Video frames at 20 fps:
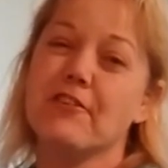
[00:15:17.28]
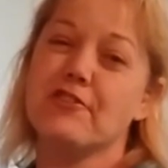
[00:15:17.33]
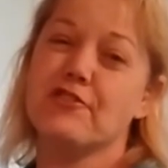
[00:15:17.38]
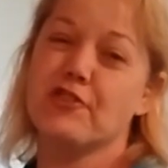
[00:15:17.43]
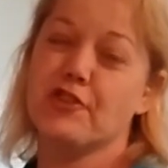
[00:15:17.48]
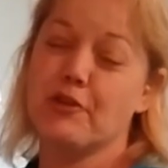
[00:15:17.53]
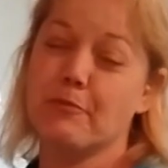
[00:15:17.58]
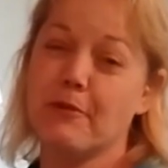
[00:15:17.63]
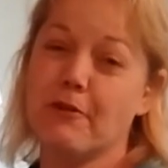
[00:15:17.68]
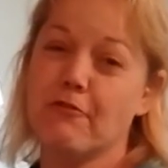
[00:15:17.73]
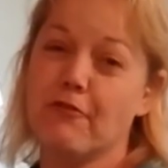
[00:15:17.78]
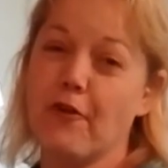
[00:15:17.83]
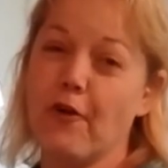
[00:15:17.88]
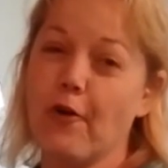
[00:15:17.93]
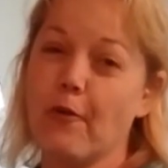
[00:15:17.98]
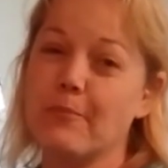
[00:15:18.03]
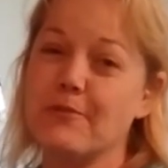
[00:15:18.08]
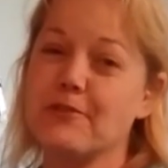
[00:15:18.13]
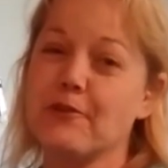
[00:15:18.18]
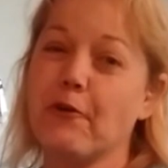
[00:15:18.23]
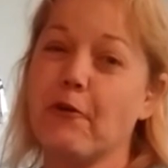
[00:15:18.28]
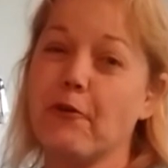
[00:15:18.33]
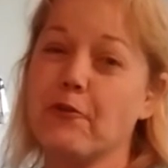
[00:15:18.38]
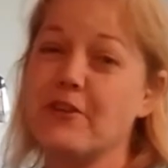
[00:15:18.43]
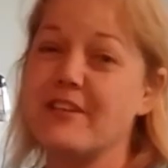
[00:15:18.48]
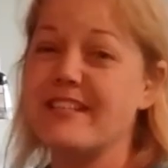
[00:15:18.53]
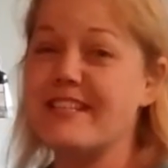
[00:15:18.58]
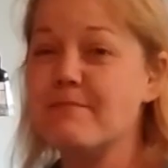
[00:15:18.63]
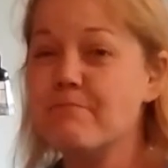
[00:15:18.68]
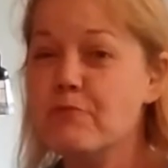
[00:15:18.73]
of a germaphobe, so
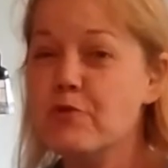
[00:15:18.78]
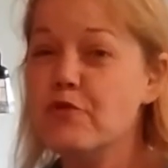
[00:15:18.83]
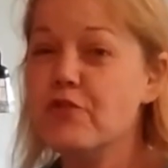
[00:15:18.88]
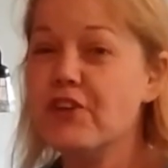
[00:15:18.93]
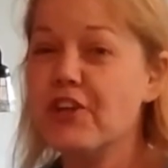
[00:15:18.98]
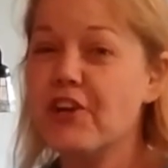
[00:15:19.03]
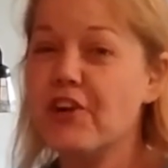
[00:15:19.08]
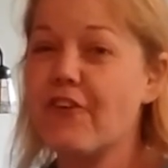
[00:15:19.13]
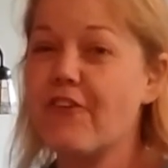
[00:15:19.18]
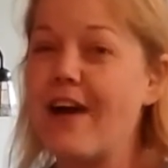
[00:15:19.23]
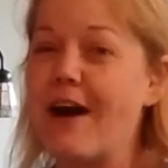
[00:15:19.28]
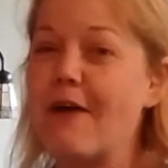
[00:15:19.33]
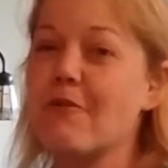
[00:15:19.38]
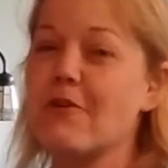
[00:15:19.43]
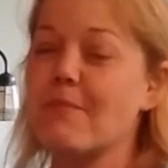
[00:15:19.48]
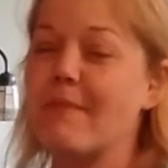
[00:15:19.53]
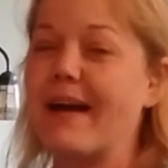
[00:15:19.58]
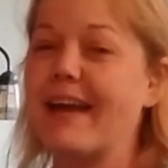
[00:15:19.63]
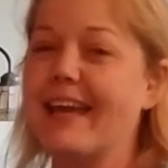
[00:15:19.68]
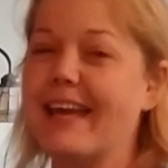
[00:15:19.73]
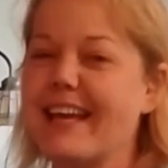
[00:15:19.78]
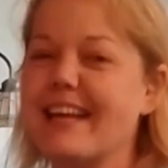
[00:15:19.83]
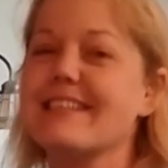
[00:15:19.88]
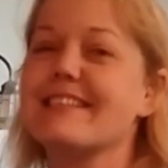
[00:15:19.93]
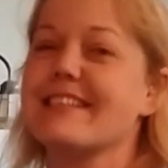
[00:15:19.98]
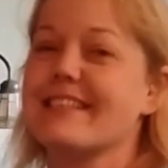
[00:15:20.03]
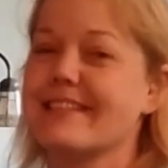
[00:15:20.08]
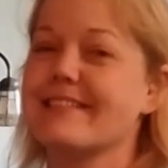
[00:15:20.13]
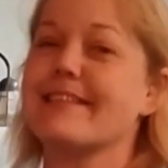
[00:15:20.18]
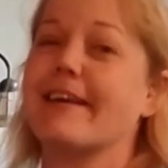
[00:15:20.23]
moving it around with my
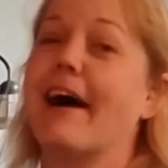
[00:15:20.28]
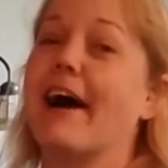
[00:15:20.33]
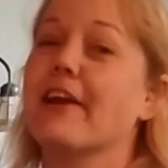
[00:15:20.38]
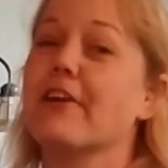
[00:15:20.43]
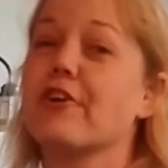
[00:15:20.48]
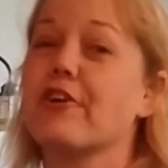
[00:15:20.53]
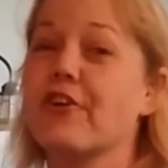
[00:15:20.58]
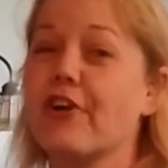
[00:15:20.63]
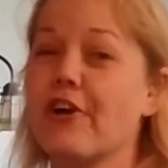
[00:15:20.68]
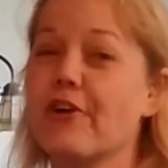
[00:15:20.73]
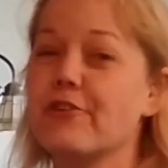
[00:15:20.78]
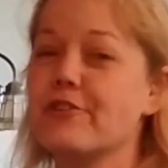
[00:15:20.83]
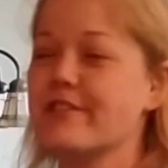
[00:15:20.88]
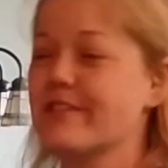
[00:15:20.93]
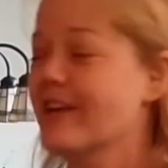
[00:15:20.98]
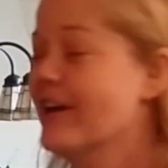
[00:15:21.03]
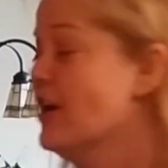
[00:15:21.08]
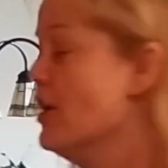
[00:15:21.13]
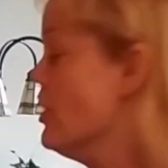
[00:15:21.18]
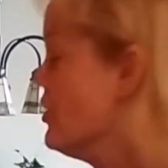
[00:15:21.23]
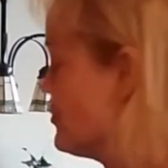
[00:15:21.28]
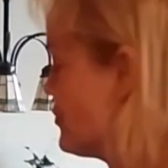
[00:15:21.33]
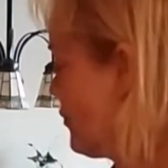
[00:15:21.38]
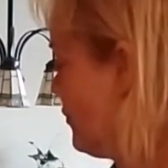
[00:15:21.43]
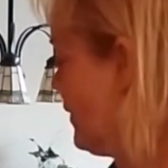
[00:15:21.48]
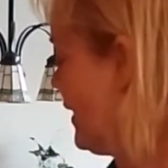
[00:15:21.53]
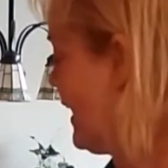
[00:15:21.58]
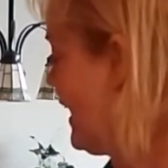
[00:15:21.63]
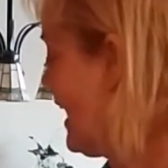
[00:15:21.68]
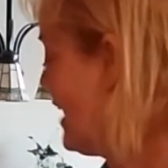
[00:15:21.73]
hands is kind of gross.
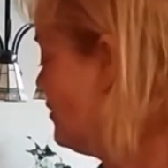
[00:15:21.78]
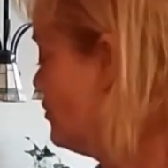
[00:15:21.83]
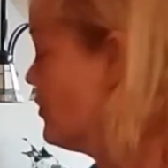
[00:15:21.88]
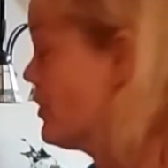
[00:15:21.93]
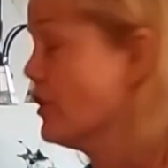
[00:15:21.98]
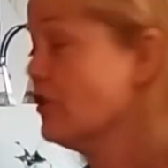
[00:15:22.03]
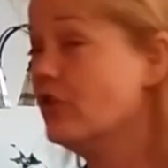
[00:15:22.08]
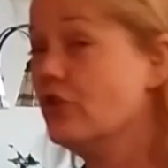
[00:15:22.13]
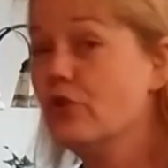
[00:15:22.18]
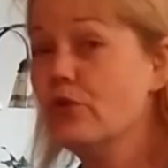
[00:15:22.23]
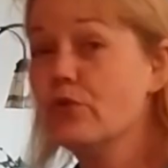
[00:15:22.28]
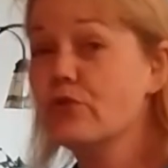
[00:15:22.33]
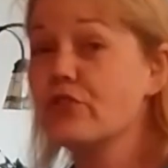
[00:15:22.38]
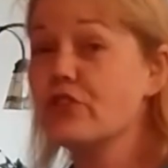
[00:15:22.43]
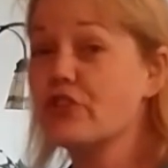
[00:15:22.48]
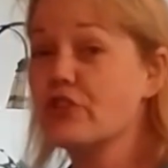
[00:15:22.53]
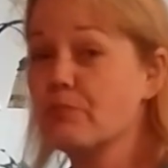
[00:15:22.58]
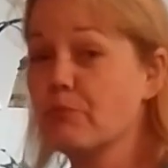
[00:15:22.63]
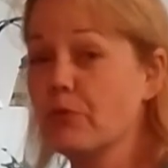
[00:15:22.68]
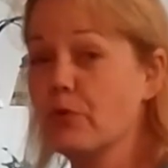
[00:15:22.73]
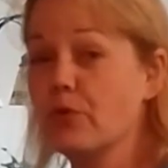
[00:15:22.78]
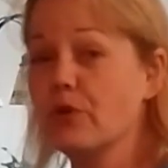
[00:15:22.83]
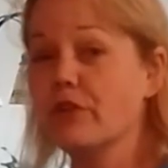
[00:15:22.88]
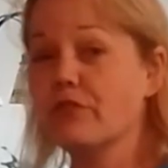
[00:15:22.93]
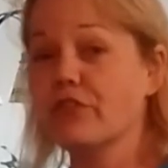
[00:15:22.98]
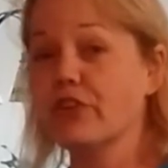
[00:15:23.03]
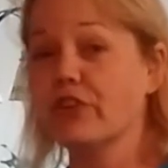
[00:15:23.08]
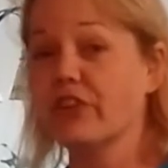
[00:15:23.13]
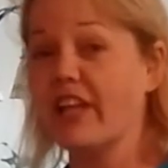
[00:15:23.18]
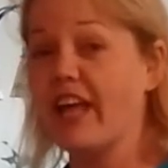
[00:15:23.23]
So again, you can use the spoon
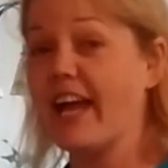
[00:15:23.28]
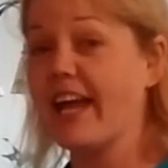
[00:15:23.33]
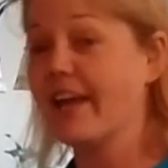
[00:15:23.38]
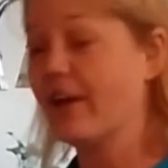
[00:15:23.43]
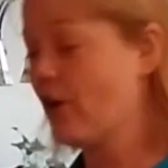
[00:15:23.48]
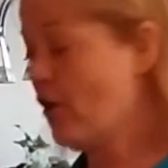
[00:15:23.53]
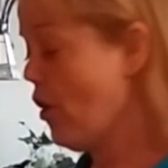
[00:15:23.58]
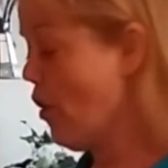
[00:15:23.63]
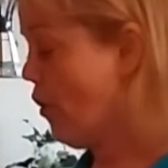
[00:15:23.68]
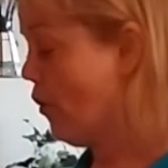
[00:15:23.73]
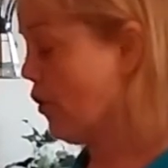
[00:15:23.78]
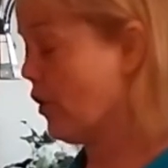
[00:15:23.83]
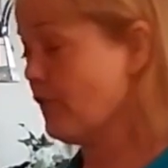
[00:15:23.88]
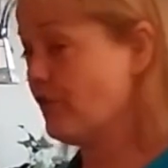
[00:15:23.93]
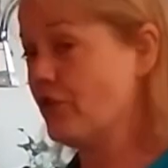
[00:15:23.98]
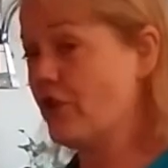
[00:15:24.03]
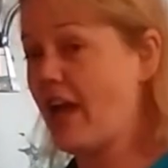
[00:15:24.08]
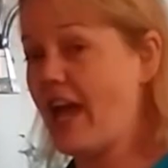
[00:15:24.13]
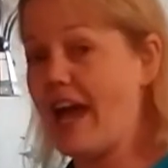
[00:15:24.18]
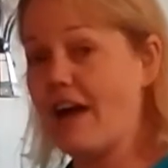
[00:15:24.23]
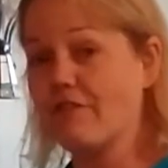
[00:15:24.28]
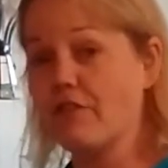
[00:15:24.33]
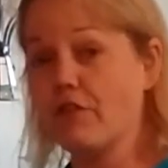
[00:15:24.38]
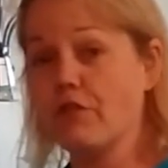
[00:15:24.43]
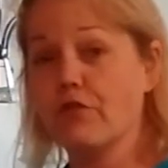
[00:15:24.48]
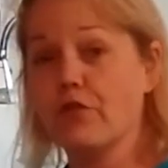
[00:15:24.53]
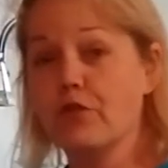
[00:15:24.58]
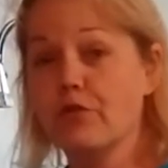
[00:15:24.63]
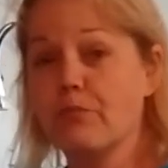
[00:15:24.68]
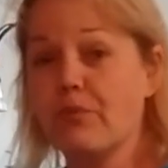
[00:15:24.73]
if you'd like, or if you have
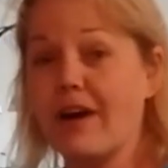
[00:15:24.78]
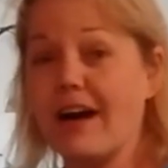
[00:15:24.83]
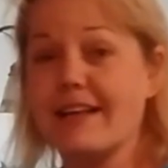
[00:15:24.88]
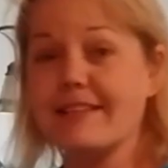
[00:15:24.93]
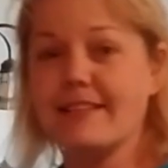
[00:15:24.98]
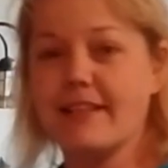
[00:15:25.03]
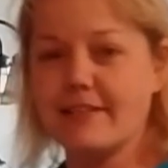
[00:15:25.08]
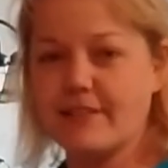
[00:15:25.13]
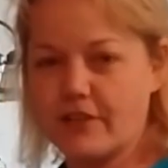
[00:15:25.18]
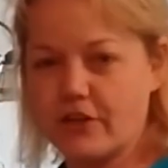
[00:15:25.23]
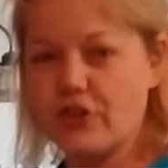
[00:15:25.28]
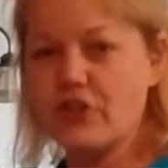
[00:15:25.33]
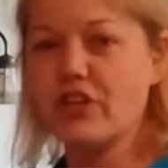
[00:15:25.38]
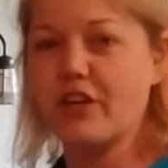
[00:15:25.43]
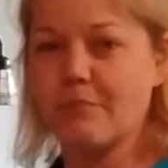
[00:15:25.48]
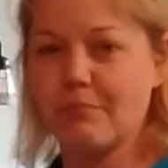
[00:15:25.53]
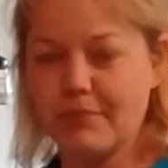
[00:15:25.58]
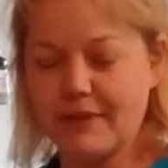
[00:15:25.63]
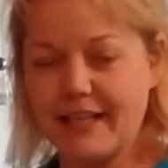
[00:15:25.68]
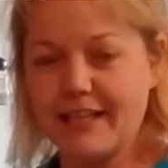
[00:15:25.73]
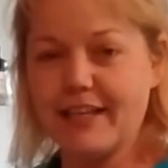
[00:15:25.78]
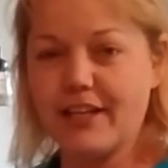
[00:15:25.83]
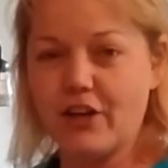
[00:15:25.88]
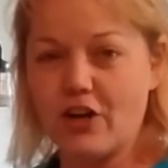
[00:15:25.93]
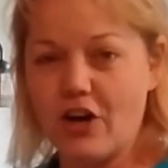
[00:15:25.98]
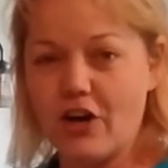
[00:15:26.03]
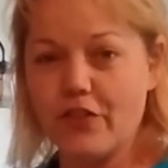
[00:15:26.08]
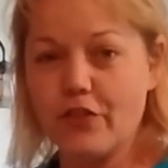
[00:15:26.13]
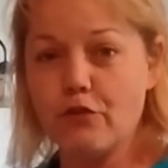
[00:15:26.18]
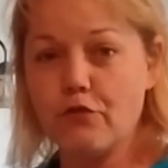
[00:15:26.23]
a food processor, you can blend it
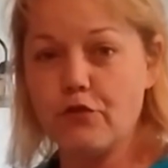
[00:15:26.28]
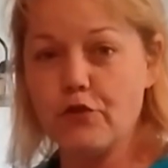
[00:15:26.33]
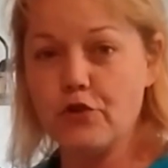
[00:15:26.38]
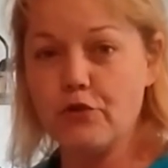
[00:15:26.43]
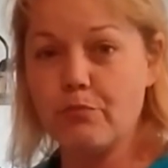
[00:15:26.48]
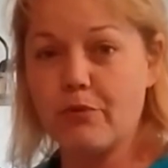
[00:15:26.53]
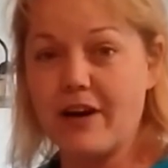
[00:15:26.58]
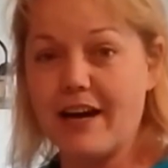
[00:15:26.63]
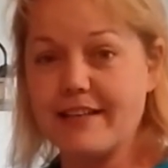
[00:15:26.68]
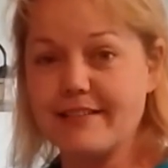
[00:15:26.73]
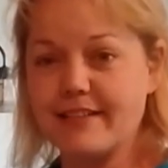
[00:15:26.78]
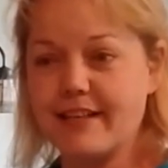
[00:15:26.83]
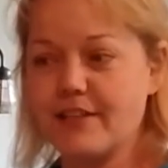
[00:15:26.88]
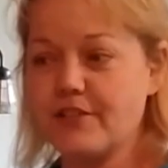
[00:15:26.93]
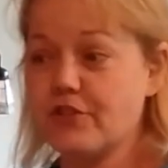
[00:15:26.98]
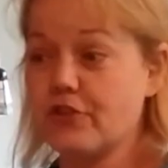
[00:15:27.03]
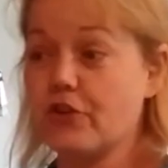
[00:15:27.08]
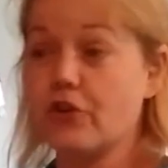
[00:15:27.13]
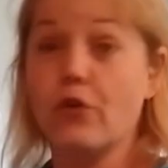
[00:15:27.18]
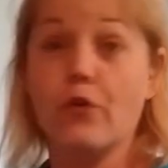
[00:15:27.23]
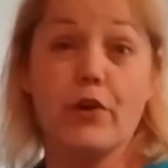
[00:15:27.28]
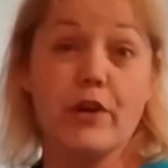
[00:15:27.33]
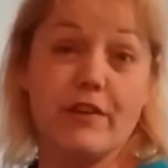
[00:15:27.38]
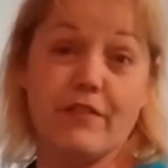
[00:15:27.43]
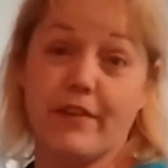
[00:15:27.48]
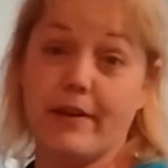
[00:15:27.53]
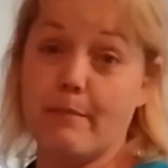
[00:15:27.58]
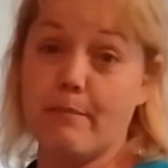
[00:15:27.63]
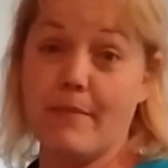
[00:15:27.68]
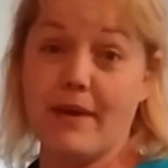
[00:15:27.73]
all in the food processor or
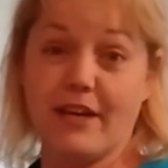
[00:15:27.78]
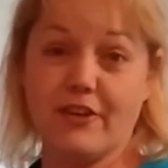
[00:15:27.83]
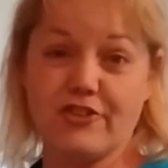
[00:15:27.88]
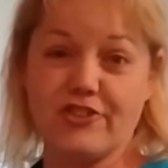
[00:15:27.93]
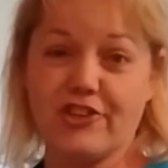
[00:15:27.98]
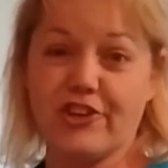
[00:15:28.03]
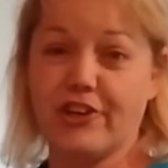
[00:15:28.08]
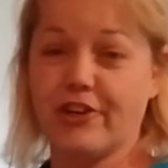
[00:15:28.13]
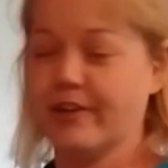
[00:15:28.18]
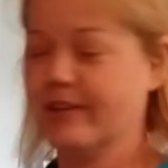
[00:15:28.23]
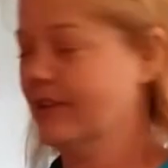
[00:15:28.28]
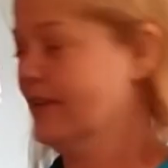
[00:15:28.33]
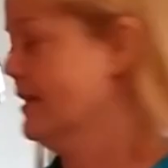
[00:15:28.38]
even a mixer.